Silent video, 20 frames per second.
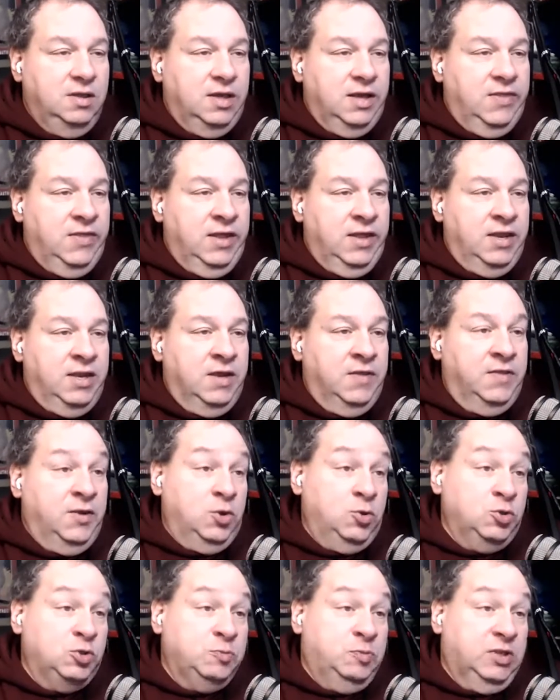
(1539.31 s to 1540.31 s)
And then the
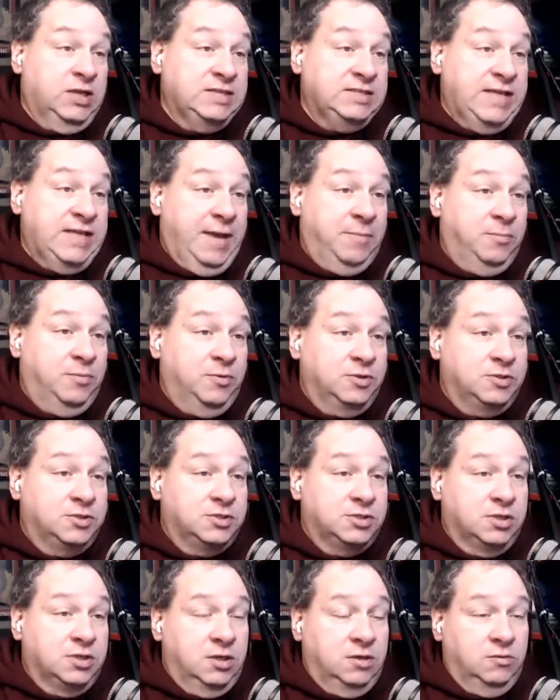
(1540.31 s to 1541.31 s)
News Plus app,
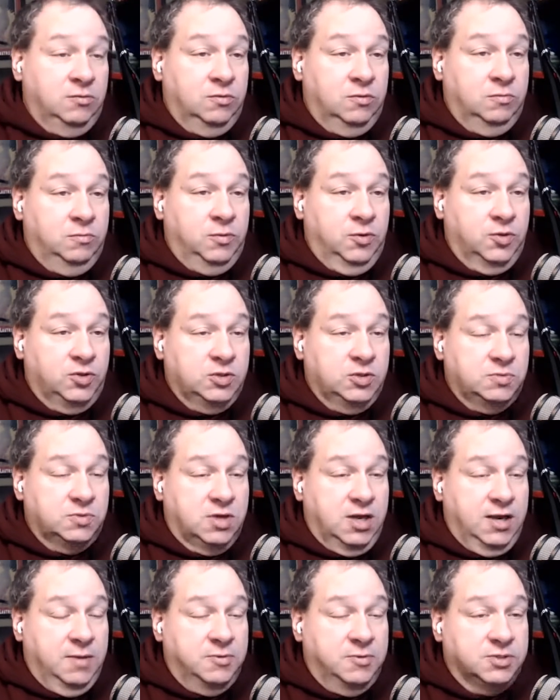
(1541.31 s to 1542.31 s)
which we're both
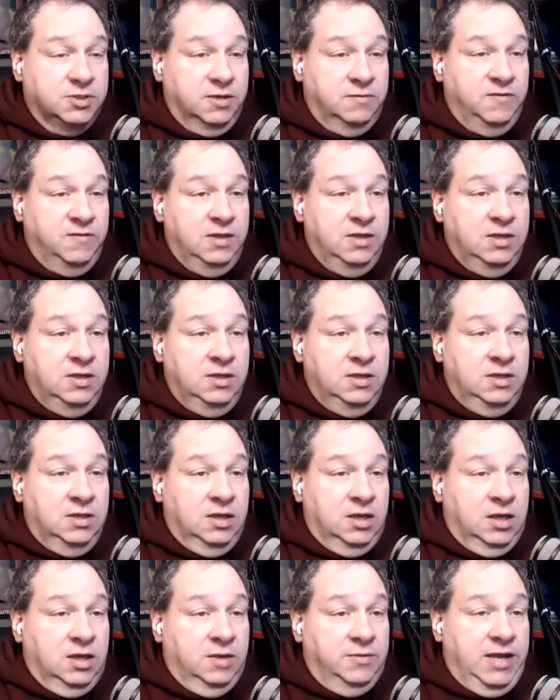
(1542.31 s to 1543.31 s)
subscribers of,
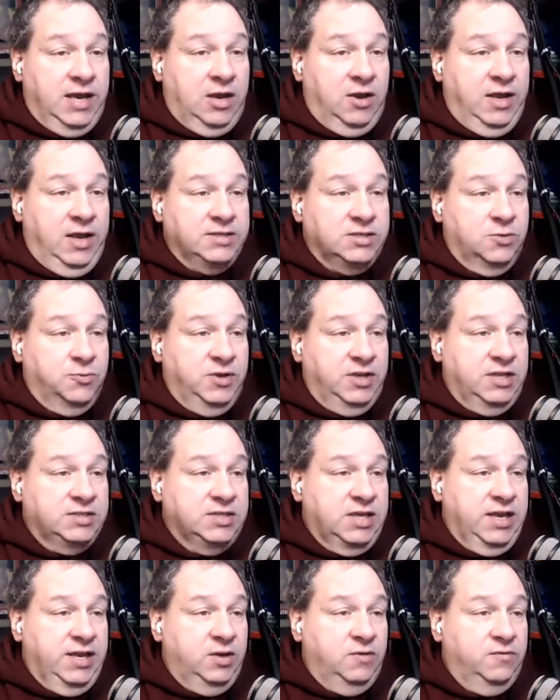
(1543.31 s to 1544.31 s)
now has a
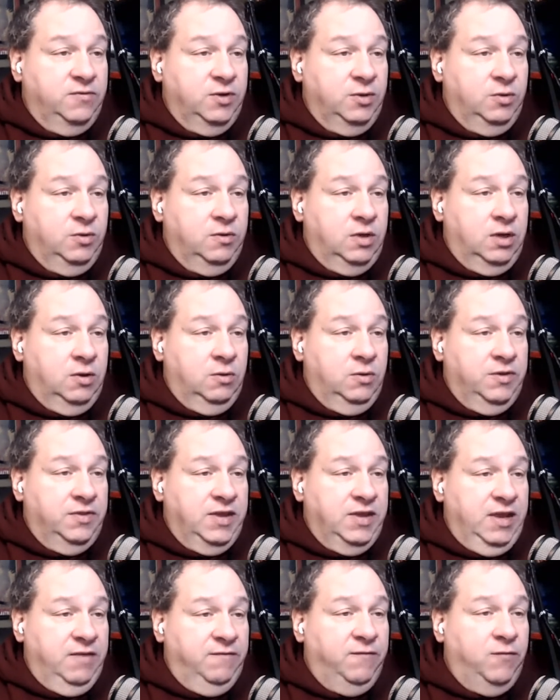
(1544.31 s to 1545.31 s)
redesign
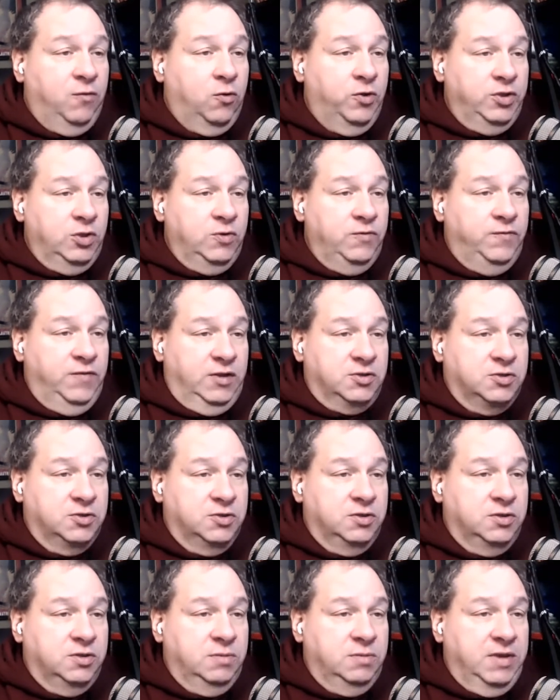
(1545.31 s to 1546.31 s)
with a For You
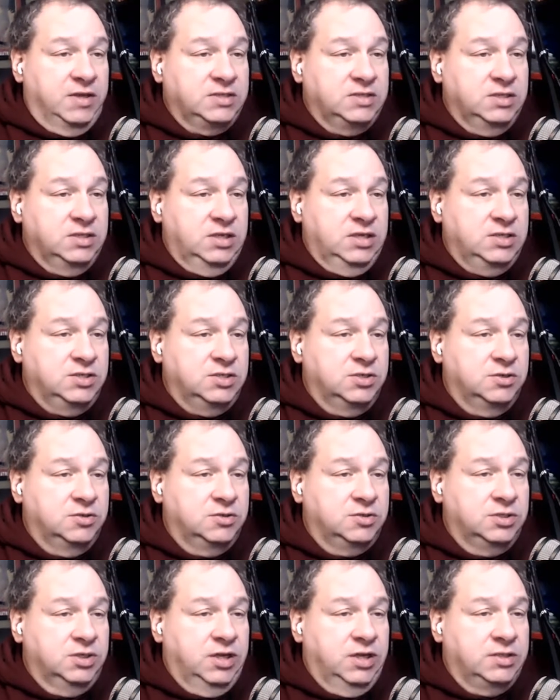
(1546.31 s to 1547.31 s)
feature that makes it easier
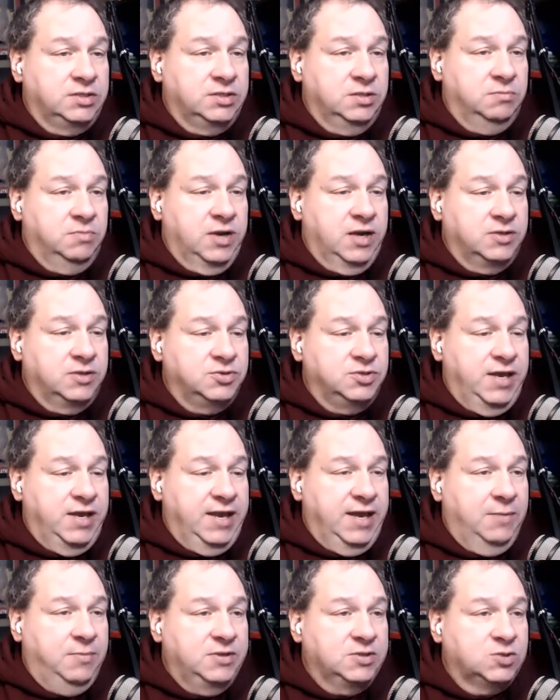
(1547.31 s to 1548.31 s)
to get to the browser
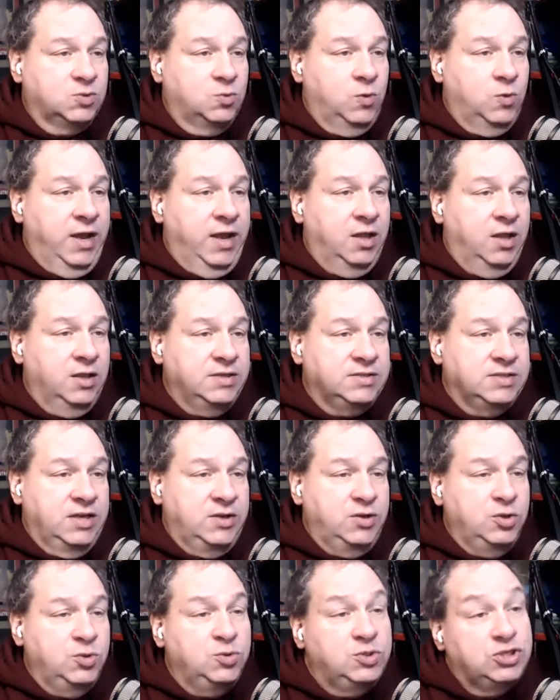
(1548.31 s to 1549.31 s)
tab, as well as a
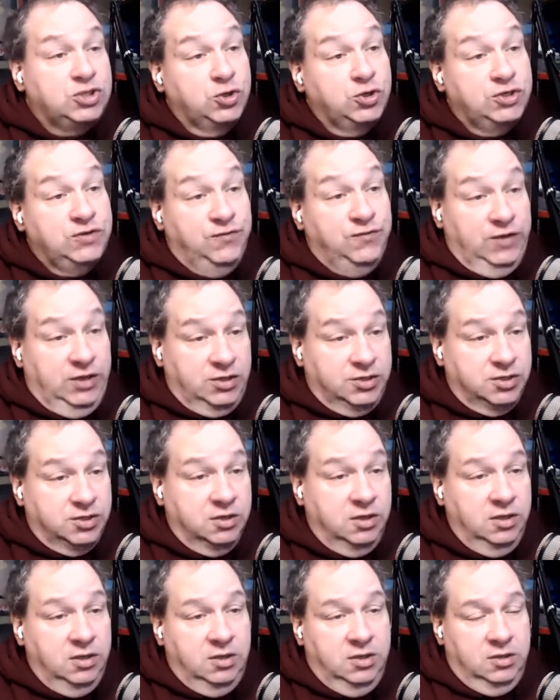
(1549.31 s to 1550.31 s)
new search
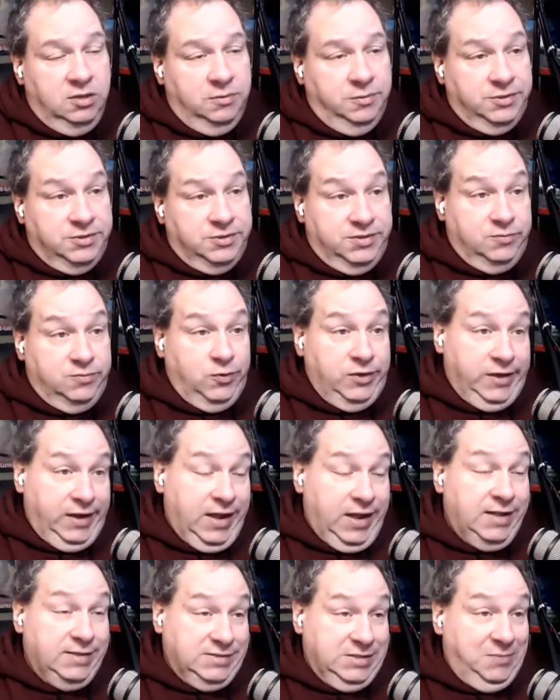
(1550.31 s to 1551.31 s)
feature, which is what a
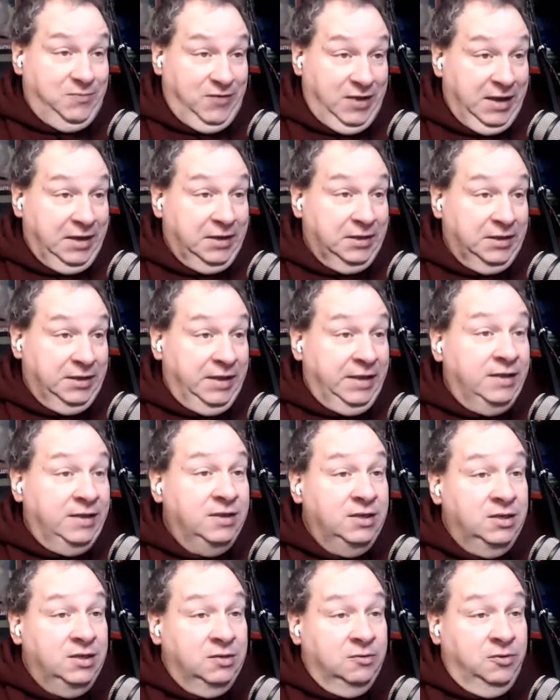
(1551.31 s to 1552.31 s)
concept, finally,
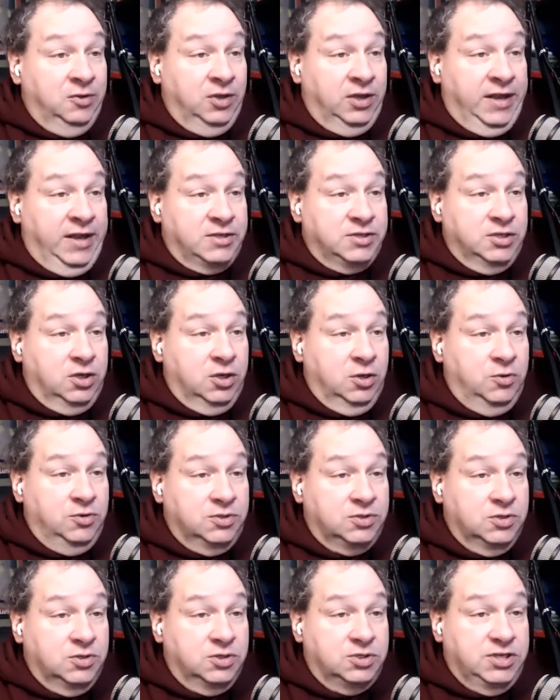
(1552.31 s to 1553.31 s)
where you can actually go in
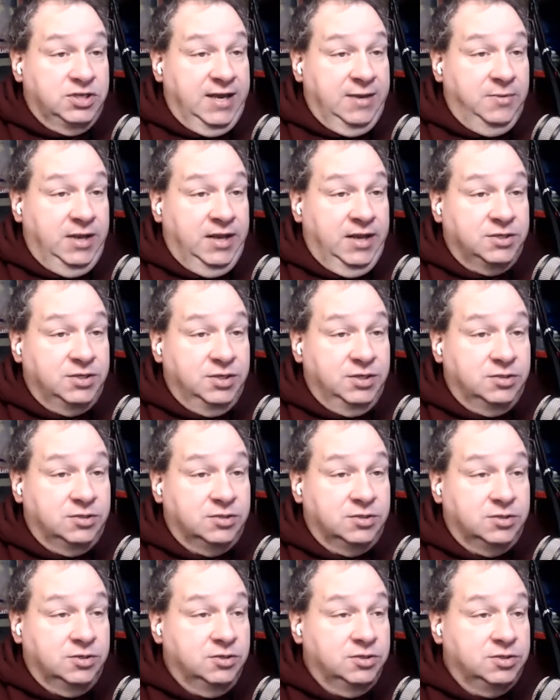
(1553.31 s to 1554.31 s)
the search tab and actually
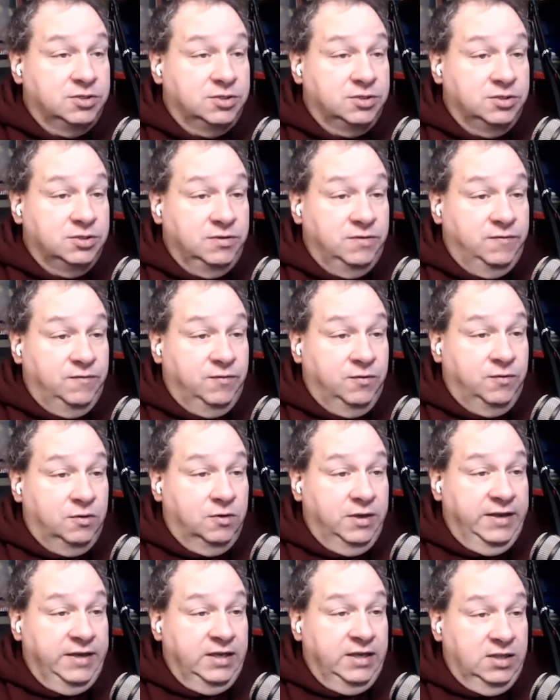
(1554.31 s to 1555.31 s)
search
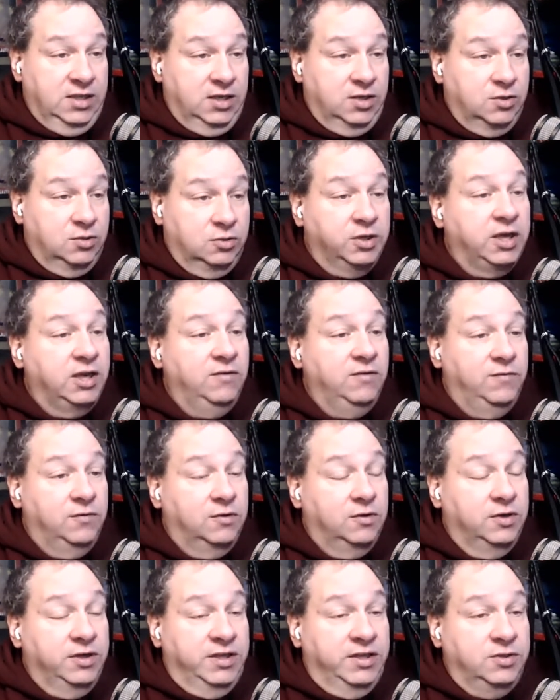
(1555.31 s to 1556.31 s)
for anything you're looking
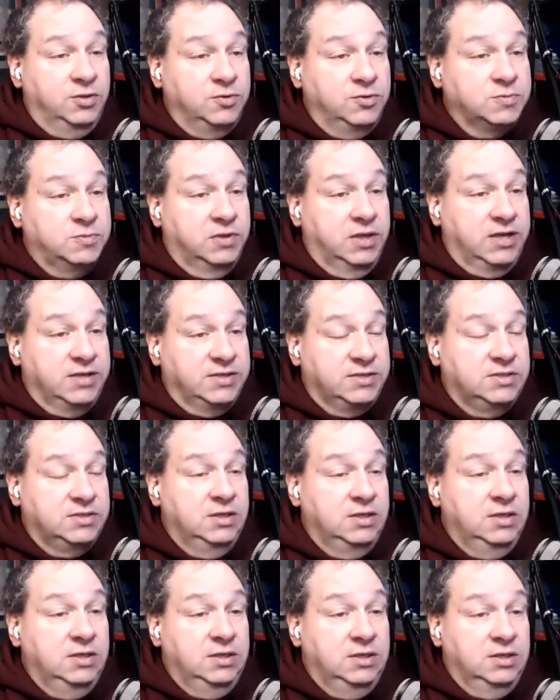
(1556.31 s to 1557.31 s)
for in News Plus
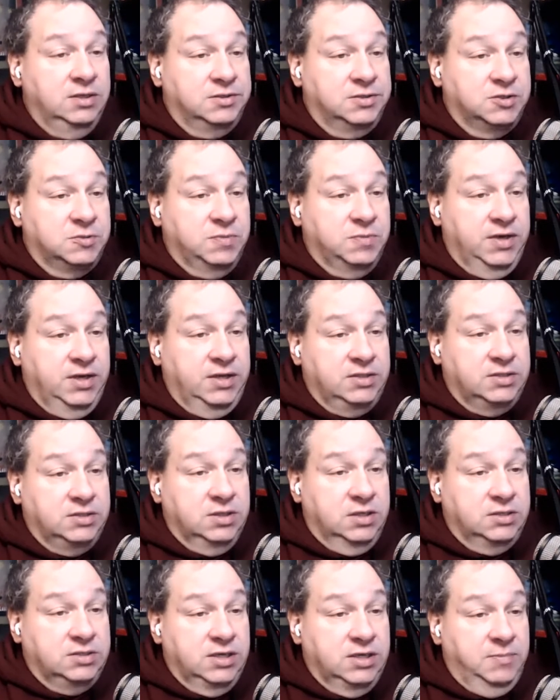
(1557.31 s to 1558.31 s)
just by
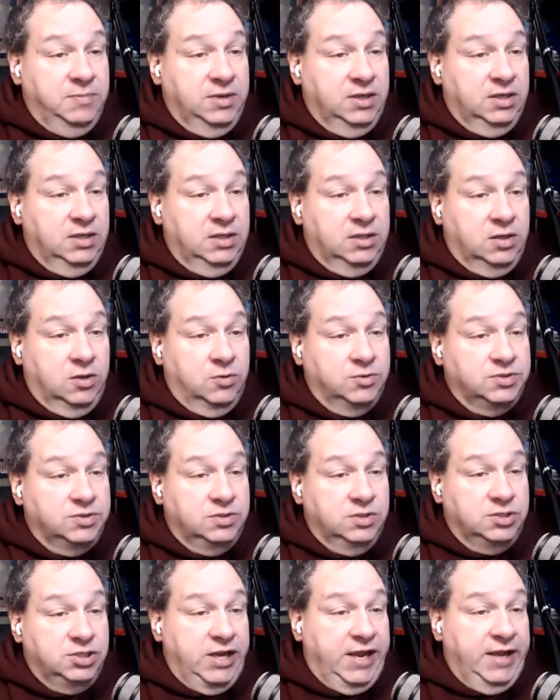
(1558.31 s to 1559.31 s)
typing in. It goes
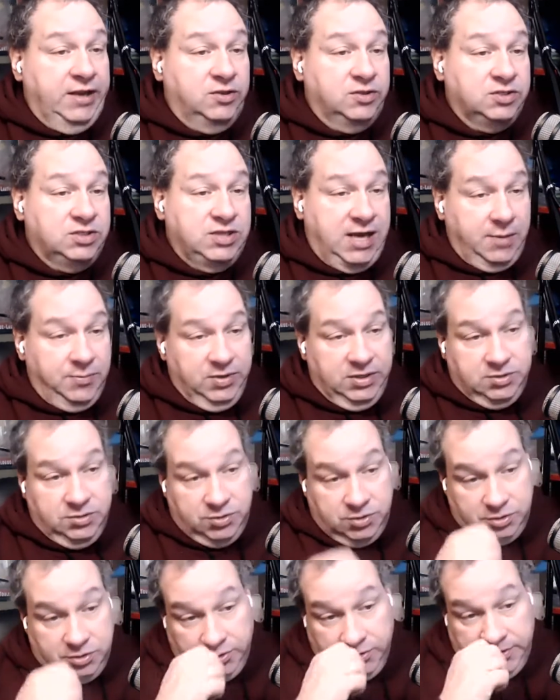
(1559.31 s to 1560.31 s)
to channels, topics,
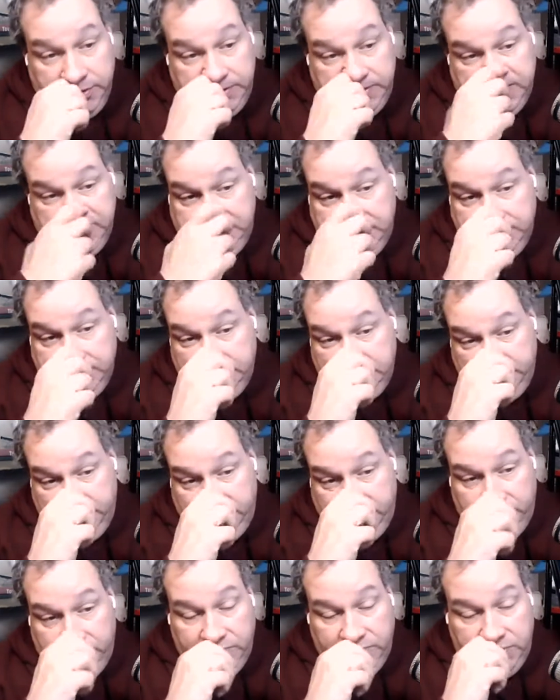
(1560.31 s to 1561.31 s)
or stories. And
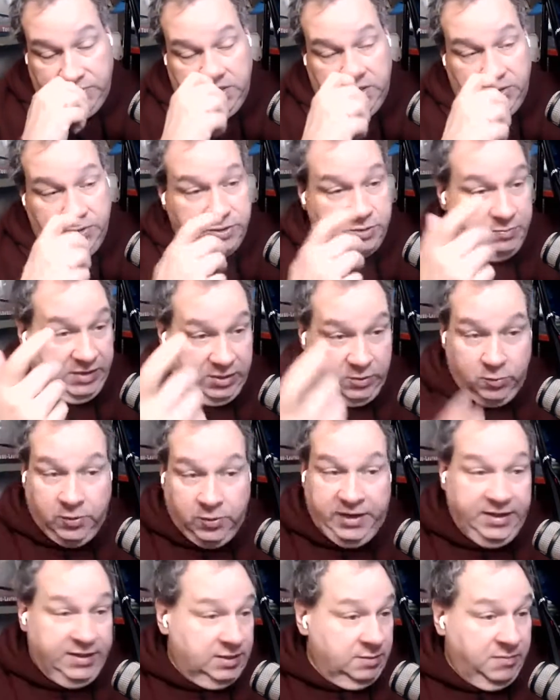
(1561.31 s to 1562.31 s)
there's a button
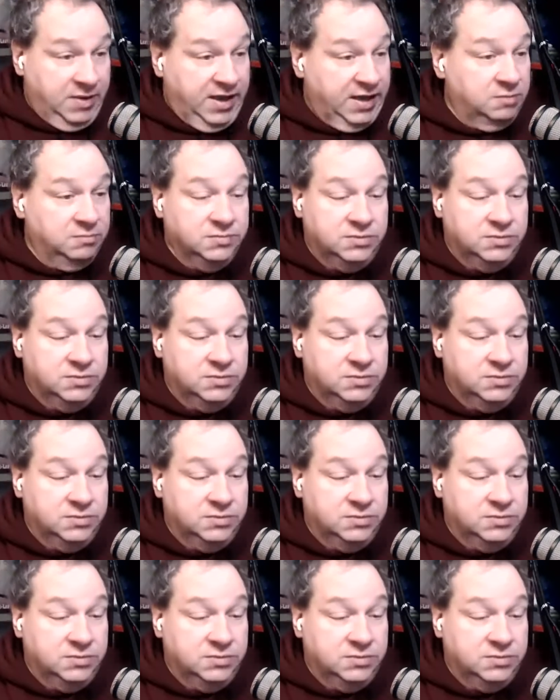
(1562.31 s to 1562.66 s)
right at the bottom.